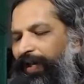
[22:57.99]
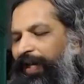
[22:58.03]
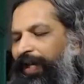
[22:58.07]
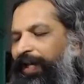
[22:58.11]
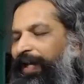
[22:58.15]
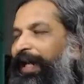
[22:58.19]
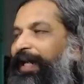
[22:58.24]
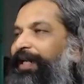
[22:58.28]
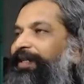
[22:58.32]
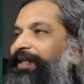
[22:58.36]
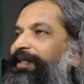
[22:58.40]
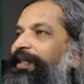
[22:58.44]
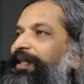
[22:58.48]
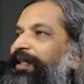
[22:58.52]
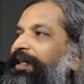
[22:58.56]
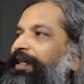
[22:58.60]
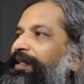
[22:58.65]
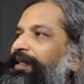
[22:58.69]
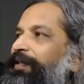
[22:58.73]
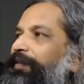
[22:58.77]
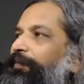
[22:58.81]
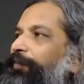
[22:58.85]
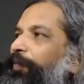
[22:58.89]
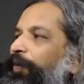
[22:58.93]
And as
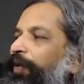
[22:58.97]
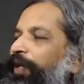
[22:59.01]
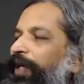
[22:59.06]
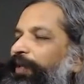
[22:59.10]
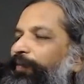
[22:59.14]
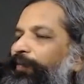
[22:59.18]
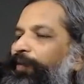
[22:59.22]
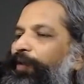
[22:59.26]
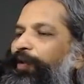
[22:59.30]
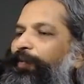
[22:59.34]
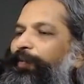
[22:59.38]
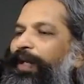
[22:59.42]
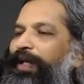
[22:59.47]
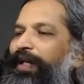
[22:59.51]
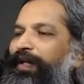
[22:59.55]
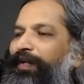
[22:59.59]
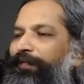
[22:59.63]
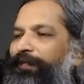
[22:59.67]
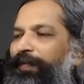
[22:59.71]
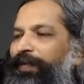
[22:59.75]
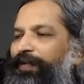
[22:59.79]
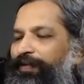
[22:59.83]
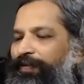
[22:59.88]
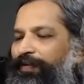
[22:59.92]
he is more and more
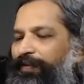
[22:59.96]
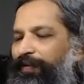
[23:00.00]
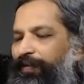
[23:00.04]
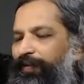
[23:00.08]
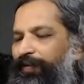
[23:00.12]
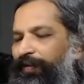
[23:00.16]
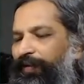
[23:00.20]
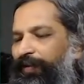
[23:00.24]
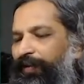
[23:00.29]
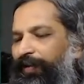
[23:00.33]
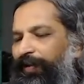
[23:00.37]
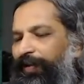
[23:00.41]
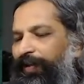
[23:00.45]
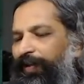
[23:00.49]
manifested,